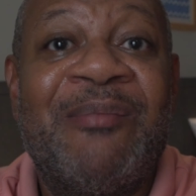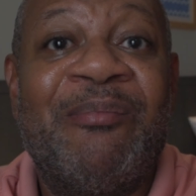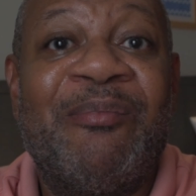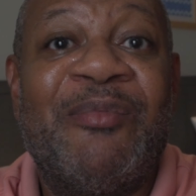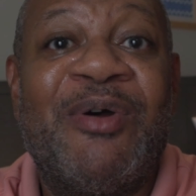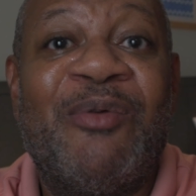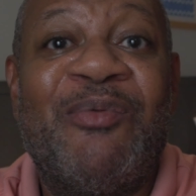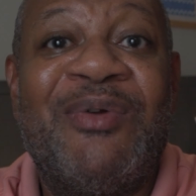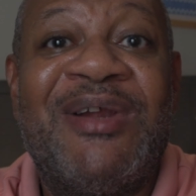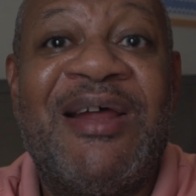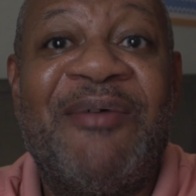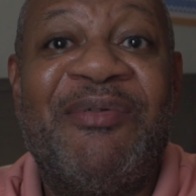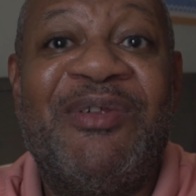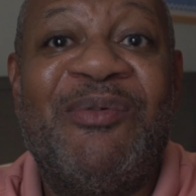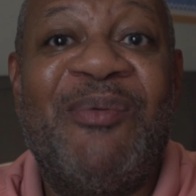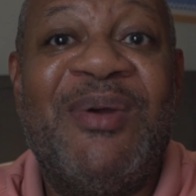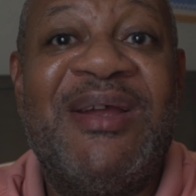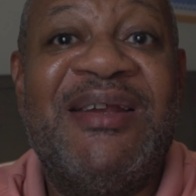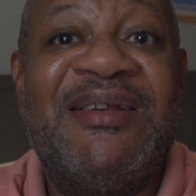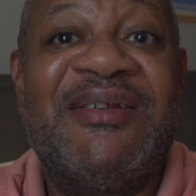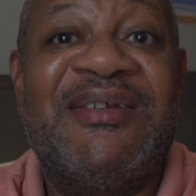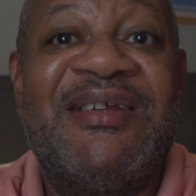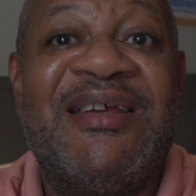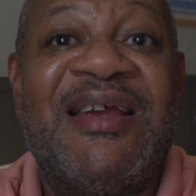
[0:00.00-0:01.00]
But we'll have to wait
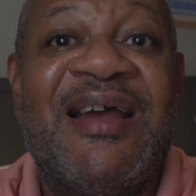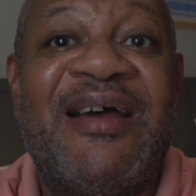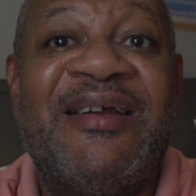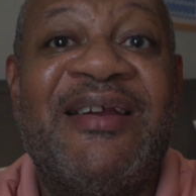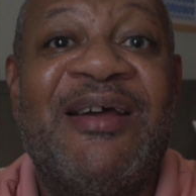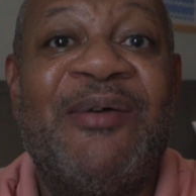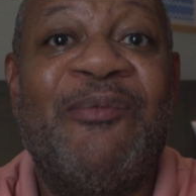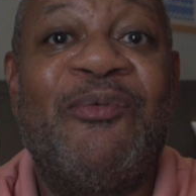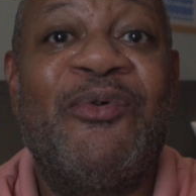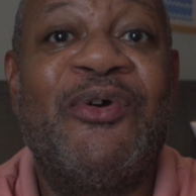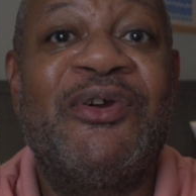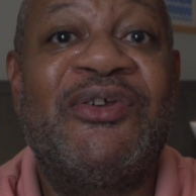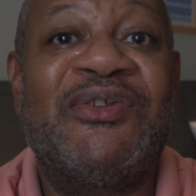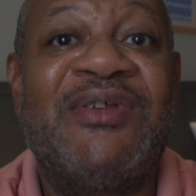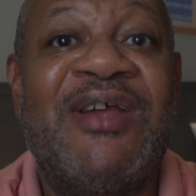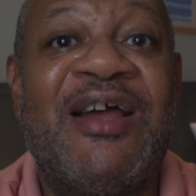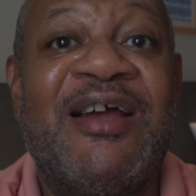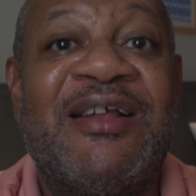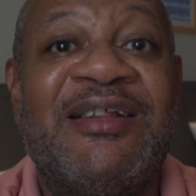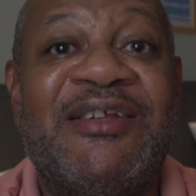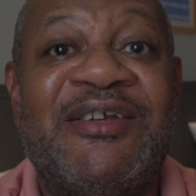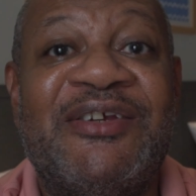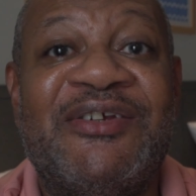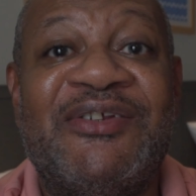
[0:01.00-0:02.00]
and see how that works
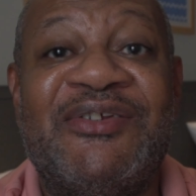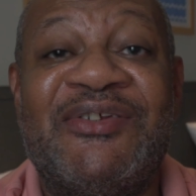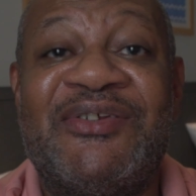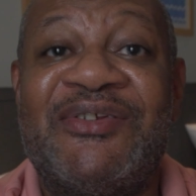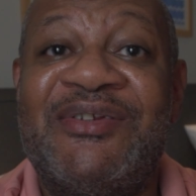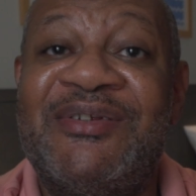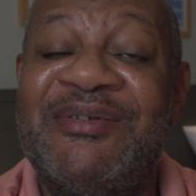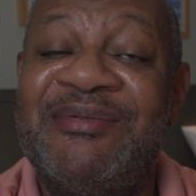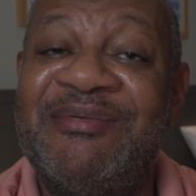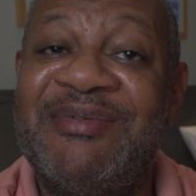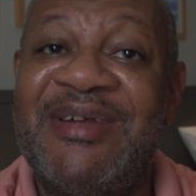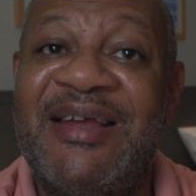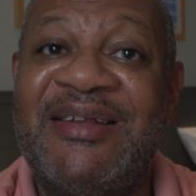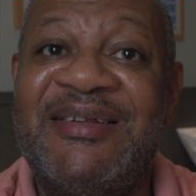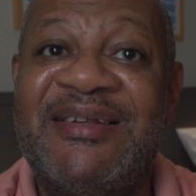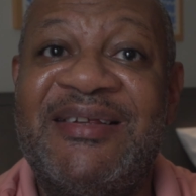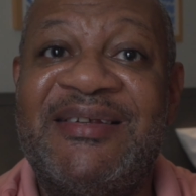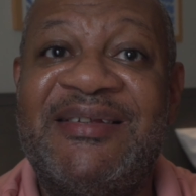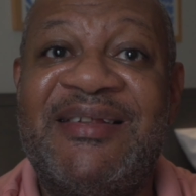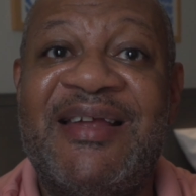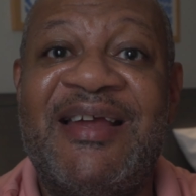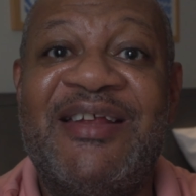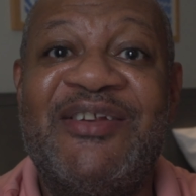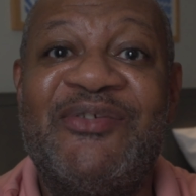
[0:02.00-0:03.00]
out, because as it
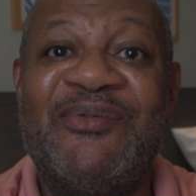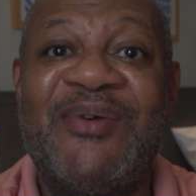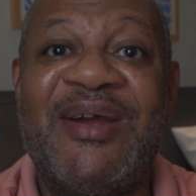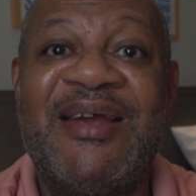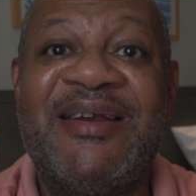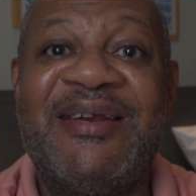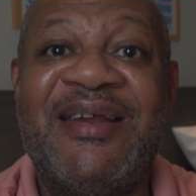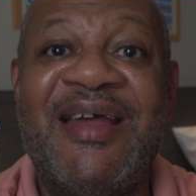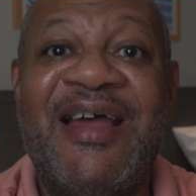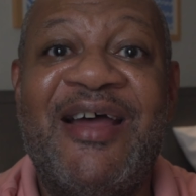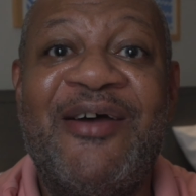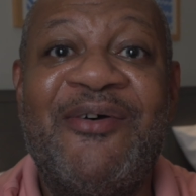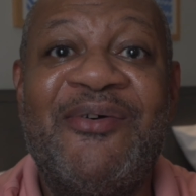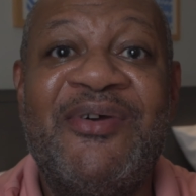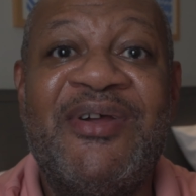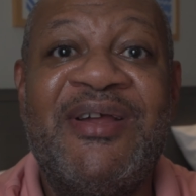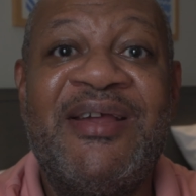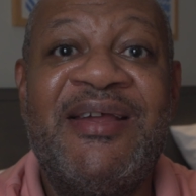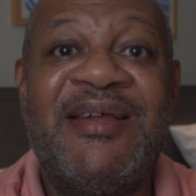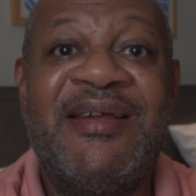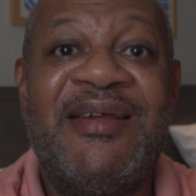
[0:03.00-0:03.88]
stands right now,